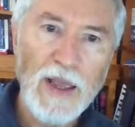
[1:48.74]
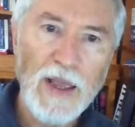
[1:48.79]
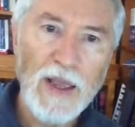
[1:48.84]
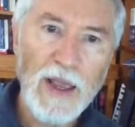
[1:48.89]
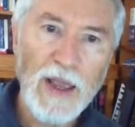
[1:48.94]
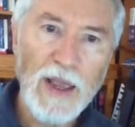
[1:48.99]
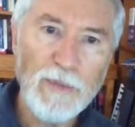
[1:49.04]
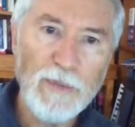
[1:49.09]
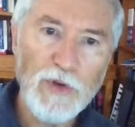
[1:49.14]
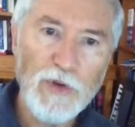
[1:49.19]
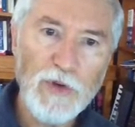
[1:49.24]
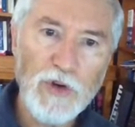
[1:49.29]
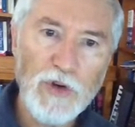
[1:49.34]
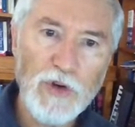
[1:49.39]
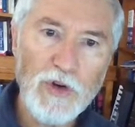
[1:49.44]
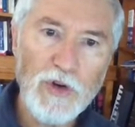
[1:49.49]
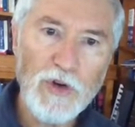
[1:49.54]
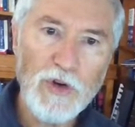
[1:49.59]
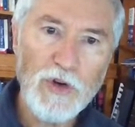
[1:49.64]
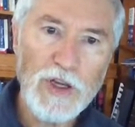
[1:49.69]
And
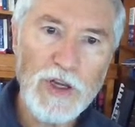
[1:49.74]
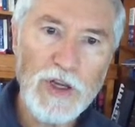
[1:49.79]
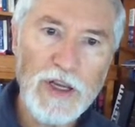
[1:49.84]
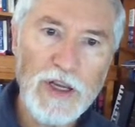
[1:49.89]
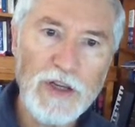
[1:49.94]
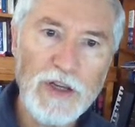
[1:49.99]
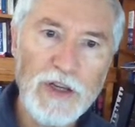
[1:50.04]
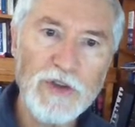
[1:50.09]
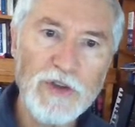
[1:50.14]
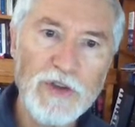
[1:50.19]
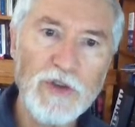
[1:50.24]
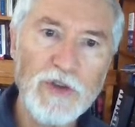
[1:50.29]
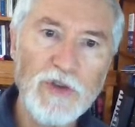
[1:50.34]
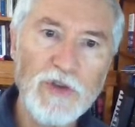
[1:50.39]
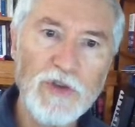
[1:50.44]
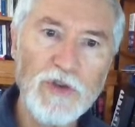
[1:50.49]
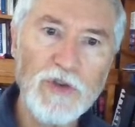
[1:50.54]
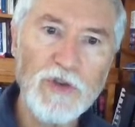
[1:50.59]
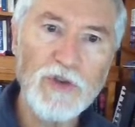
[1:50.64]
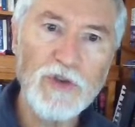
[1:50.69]
moon is
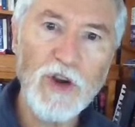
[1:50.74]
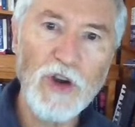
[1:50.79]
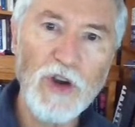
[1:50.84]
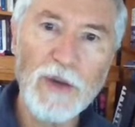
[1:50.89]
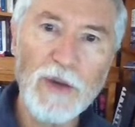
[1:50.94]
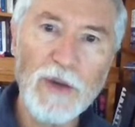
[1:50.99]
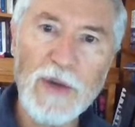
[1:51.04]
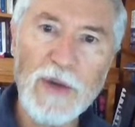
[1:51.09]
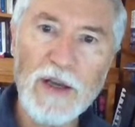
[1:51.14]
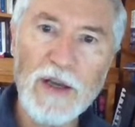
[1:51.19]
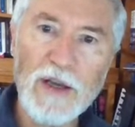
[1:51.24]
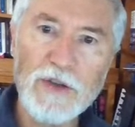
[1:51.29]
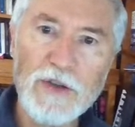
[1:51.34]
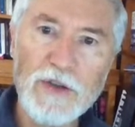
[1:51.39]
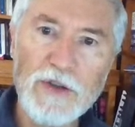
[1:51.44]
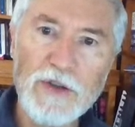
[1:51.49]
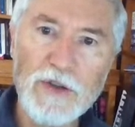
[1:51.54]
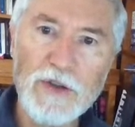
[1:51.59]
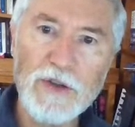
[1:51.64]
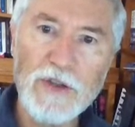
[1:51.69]
trine
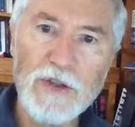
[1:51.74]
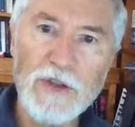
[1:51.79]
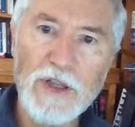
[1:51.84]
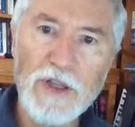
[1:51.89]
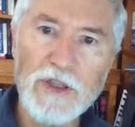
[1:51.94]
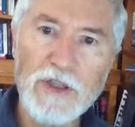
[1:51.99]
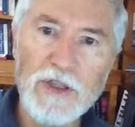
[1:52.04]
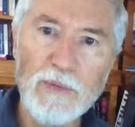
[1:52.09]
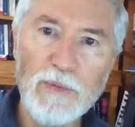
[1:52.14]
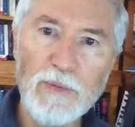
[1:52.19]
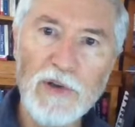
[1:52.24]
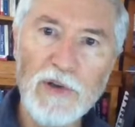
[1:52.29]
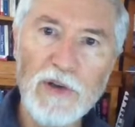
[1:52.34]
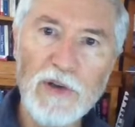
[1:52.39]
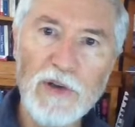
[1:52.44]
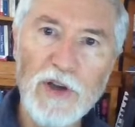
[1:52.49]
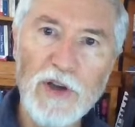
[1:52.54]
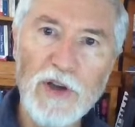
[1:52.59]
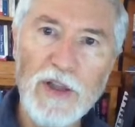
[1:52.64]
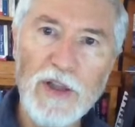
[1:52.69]
Mars, so that's the blue
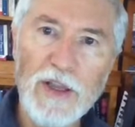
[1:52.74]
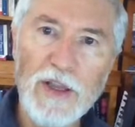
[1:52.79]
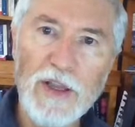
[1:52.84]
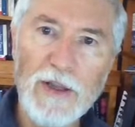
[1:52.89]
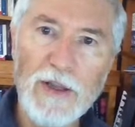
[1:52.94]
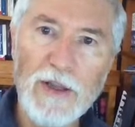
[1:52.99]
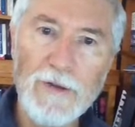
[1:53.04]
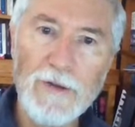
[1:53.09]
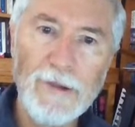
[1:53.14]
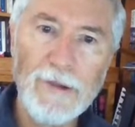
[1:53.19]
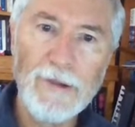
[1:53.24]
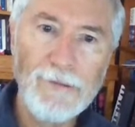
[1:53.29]
line there.